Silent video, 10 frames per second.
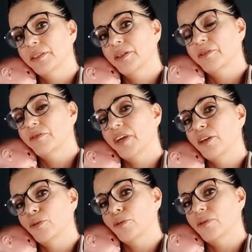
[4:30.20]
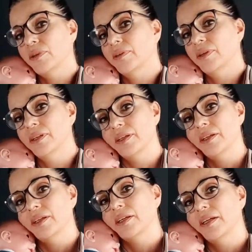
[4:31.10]
I pull upwards and
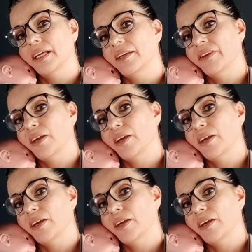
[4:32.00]
downwards.